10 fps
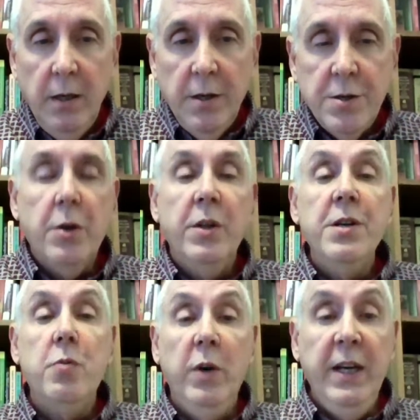So
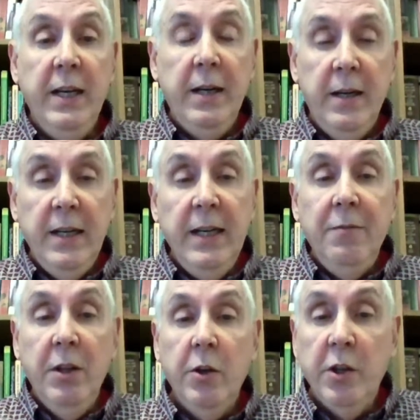this week,
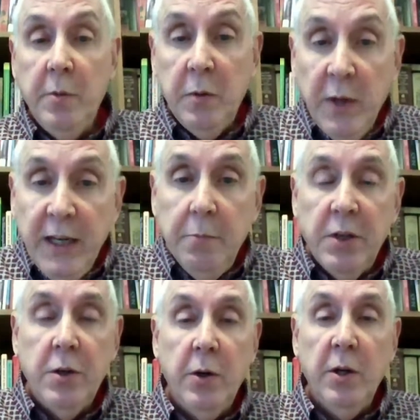even though you'll be reading
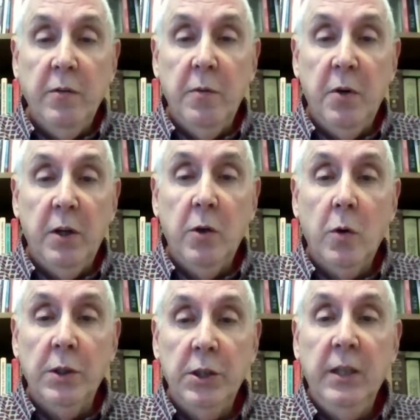material from our
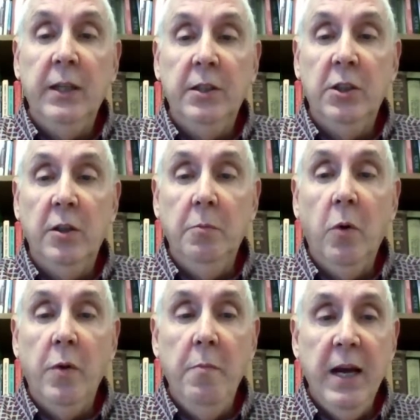course texts on
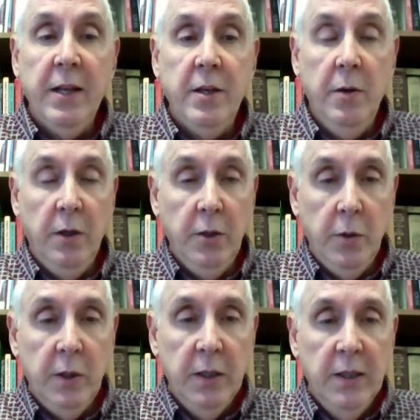both Matthew and
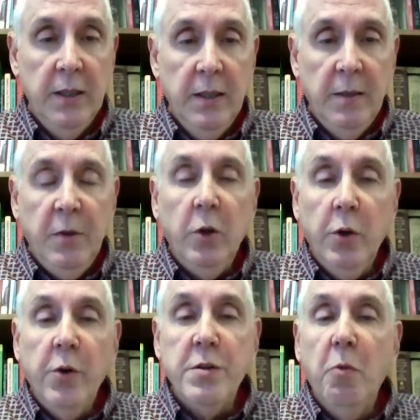Luke, you'll
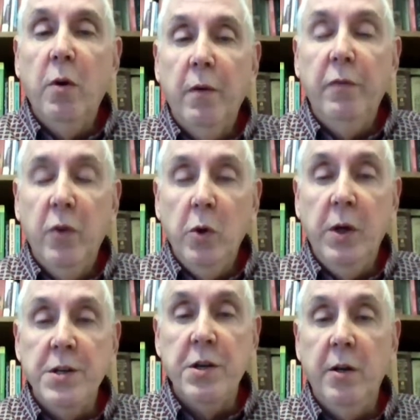notice more of a
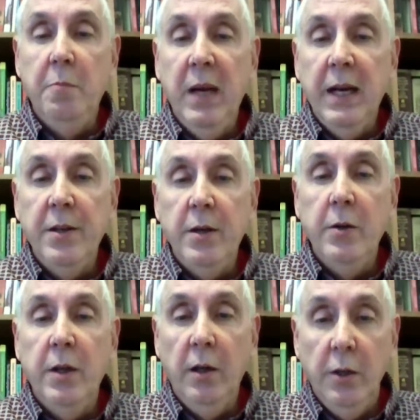focus on
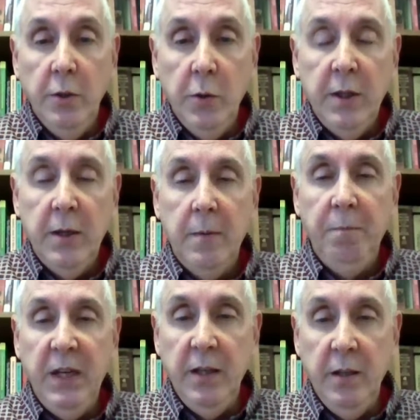Matthew than Luke
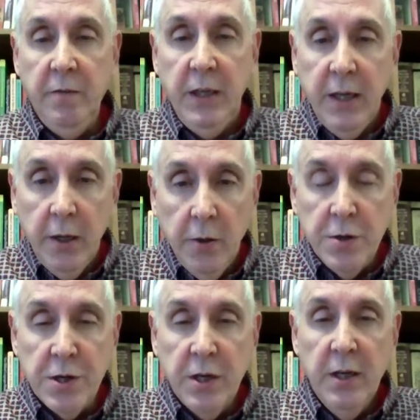in the
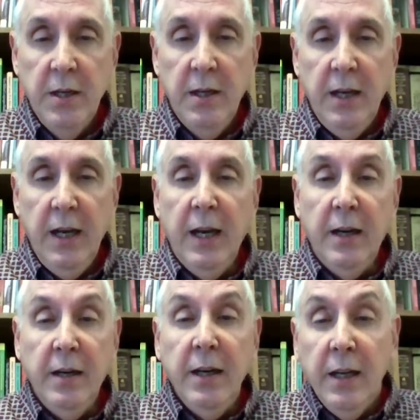videos
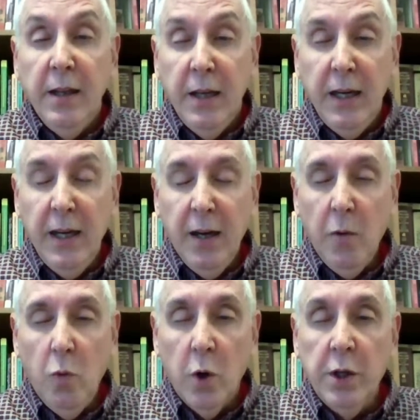and in the
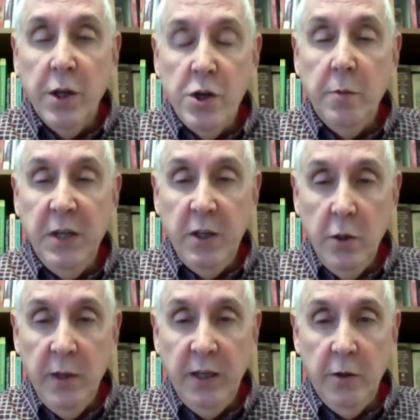work that you'll be
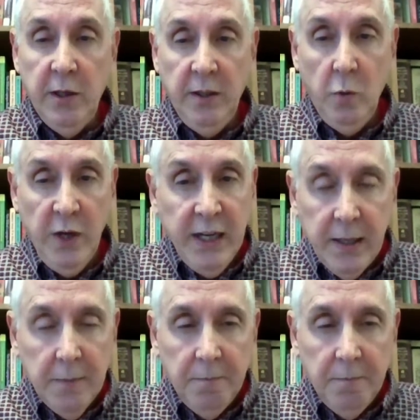doing during the week.